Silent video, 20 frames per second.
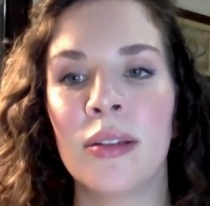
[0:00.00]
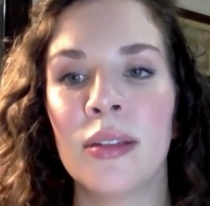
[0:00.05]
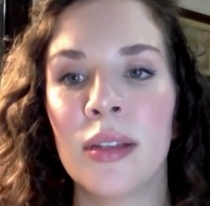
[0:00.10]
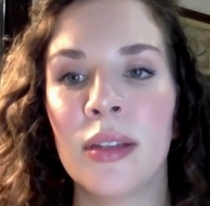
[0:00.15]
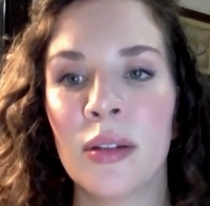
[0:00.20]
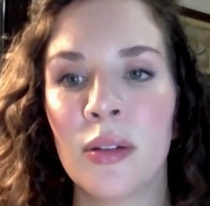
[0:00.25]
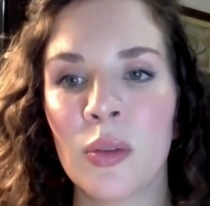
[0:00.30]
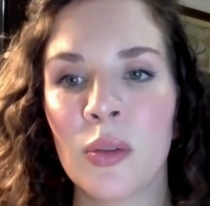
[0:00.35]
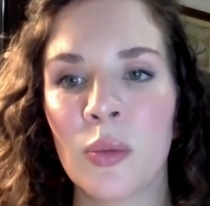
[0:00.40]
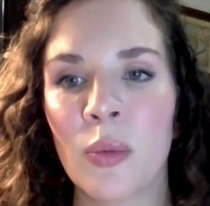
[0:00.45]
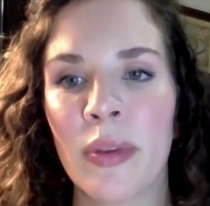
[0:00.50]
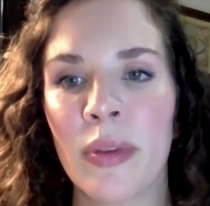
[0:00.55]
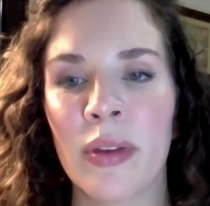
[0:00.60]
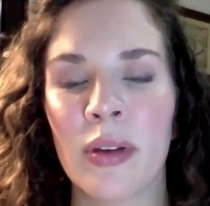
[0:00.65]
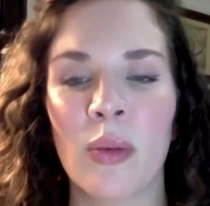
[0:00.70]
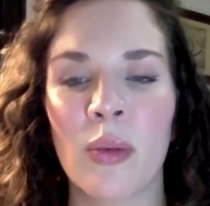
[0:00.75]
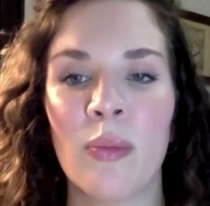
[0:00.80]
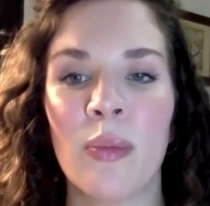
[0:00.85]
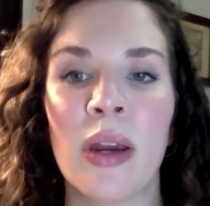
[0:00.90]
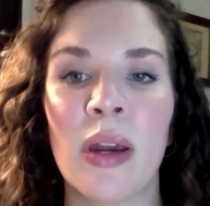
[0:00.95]
deals with a
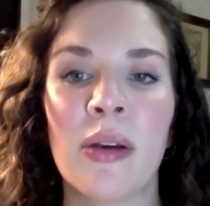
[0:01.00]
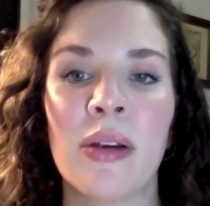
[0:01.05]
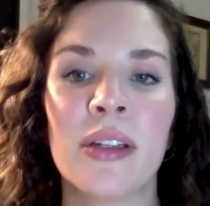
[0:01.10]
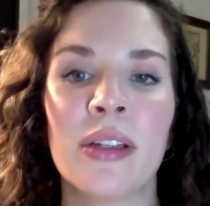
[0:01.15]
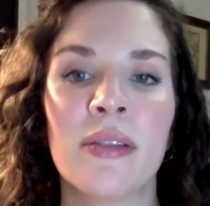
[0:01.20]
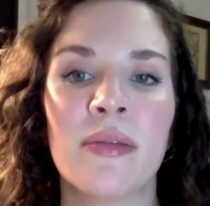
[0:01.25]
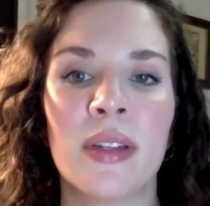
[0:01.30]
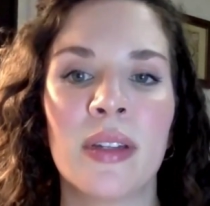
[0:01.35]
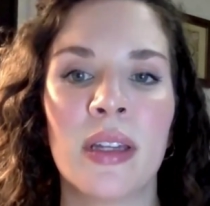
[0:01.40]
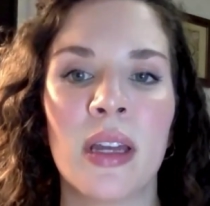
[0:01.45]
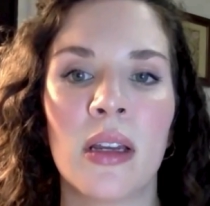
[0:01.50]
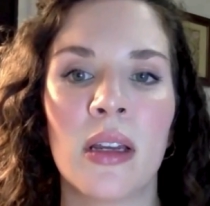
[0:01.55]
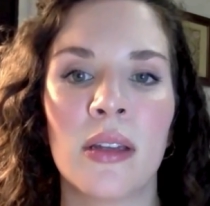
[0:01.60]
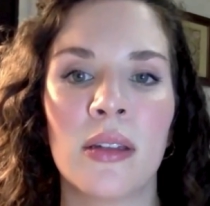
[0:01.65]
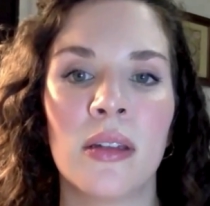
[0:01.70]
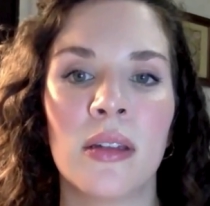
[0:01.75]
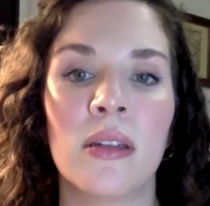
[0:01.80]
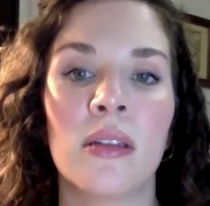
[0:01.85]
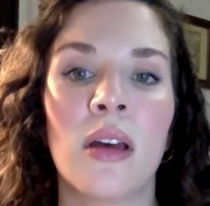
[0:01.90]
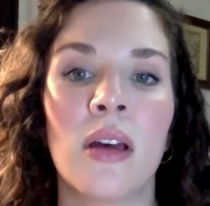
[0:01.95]
comparative
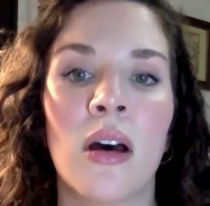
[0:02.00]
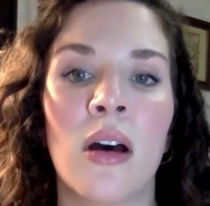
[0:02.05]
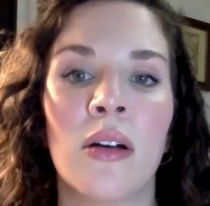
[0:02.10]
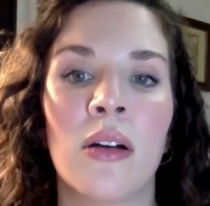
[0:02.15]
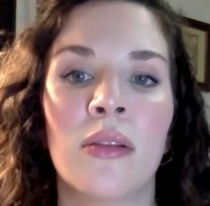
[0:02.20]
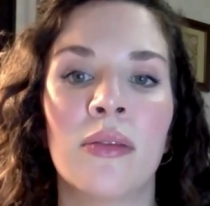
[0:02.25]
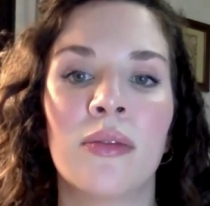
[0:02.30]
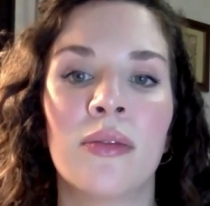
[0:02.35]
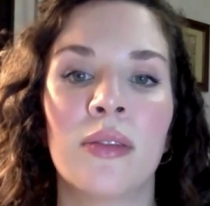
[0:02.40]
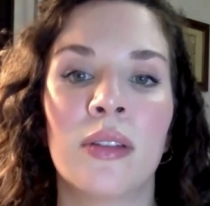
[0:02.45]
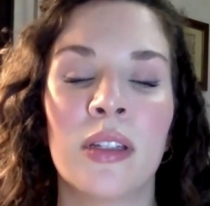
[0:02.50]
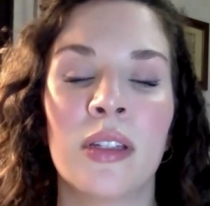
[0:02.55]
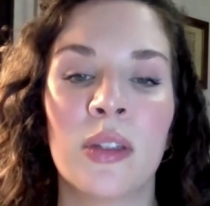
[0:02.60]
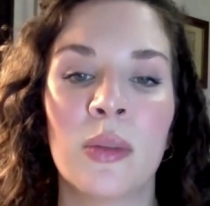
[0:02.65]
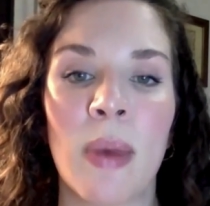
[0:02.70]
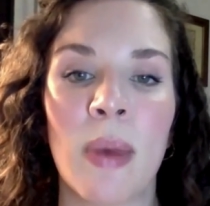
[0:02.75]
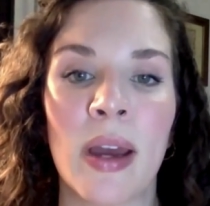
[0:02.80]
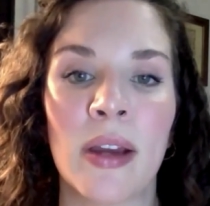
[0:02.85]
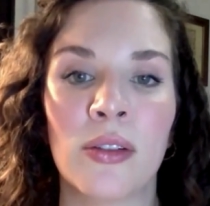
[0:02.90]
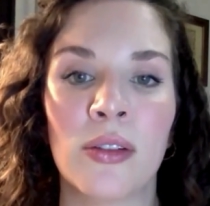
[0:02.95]
analysis of
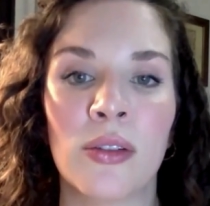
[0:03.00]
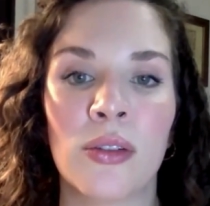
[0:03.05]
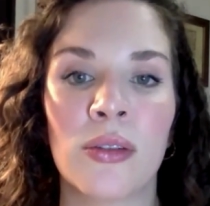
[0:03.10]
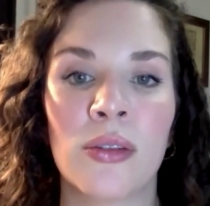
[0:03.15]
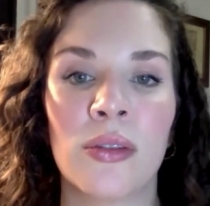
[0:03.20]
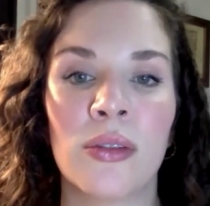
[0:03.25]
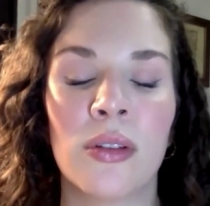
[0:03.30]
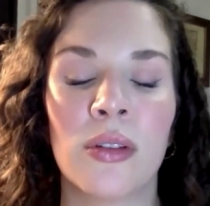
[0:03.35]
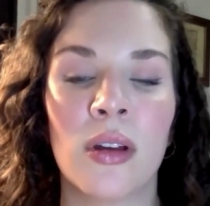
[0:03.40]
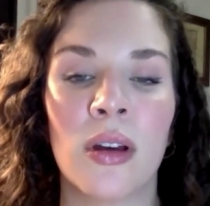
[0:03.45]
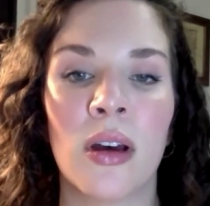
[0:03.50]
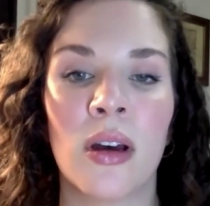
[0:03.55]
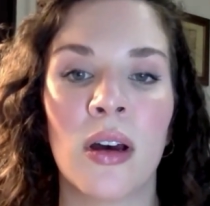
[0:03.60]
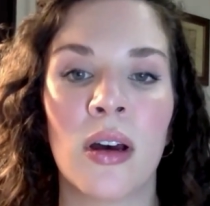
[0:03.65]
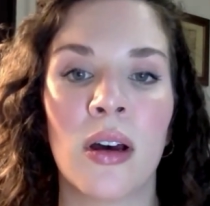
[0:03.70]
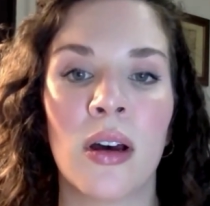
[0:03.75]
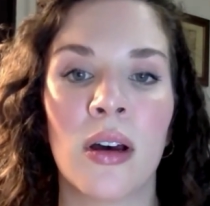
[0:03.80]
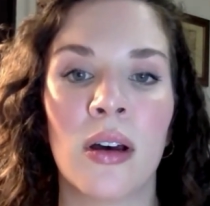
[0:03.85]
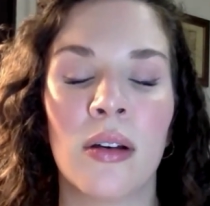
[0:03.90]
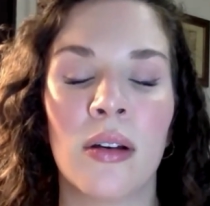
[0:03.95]
Lispector's
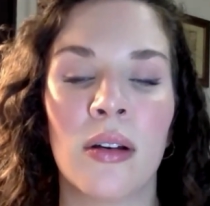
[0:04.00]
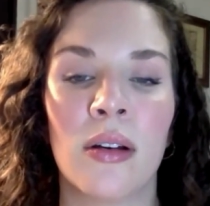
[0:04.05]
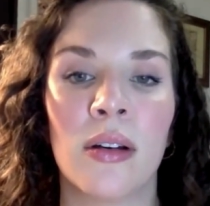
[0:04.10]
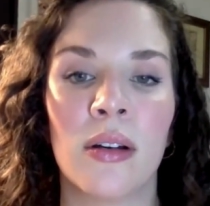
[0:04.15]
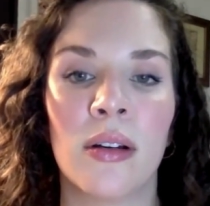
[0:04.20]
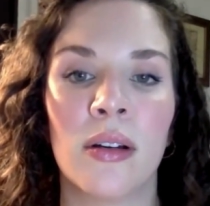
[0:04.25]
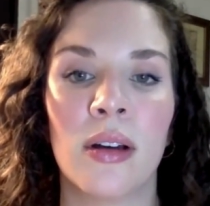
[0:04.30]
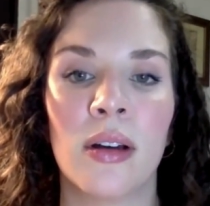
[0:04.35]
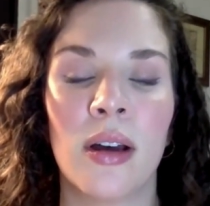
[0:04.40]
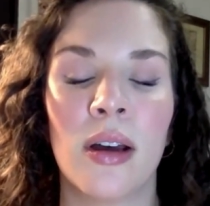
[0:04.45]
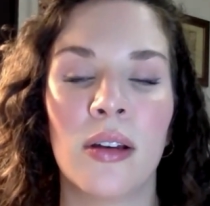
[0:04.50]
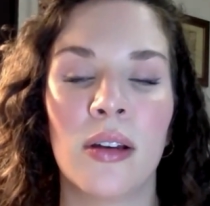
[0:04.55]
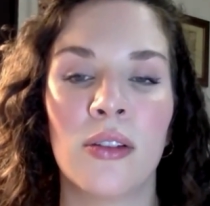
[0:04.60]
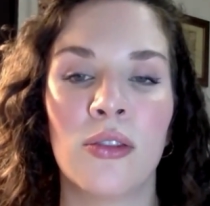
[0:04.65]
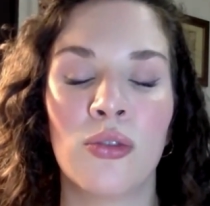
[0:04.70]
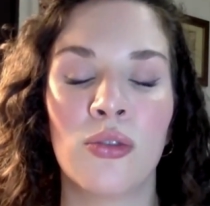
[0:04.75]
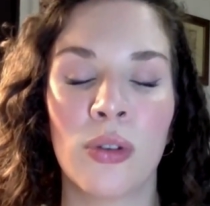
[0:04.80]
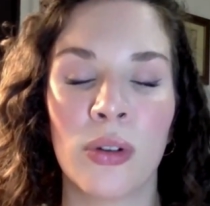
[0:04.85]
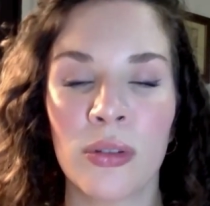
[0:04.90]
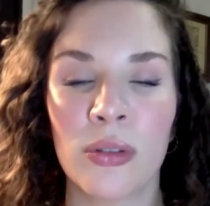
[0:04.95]

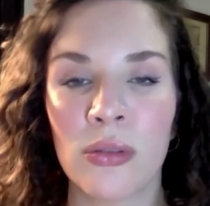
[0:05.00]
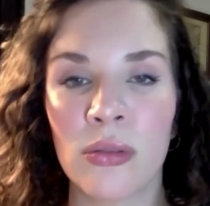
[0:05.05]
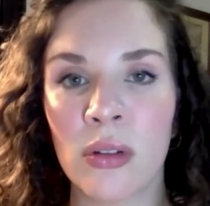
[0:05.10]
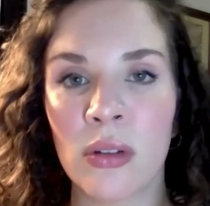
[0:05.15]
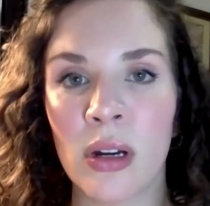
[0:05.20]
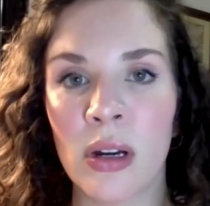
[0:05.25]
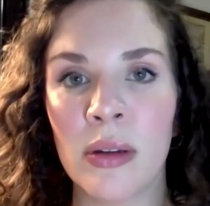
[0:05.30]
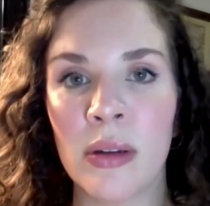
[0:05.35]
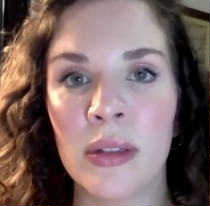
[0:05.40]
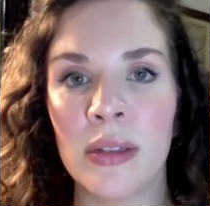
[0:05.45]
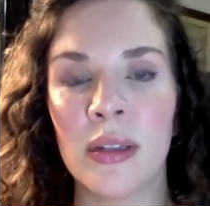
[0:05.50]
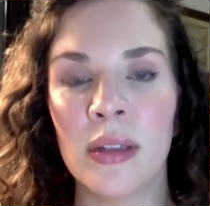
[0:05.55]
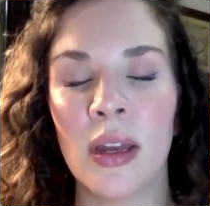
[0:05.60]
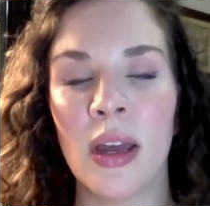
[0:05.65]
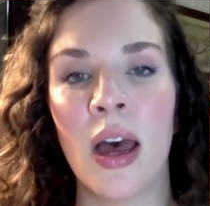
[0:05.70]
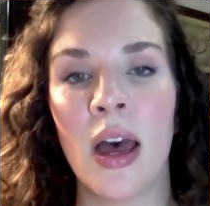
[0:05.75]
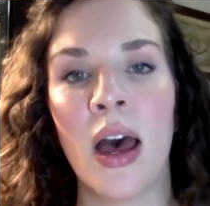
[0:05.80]
short stories.